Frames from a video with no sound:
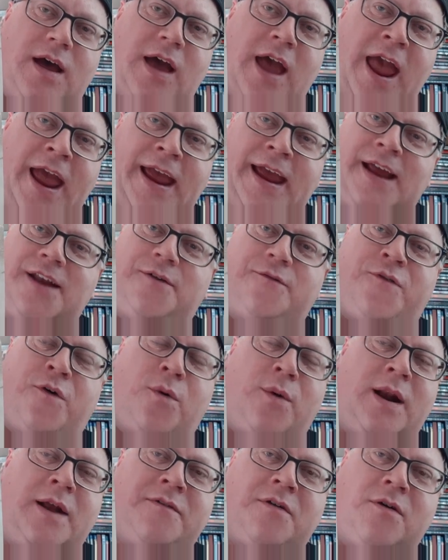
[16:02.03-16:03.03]
hate
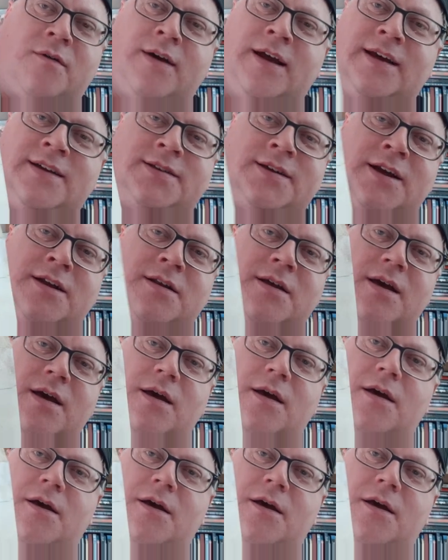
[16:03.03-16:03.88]
for whatever reason.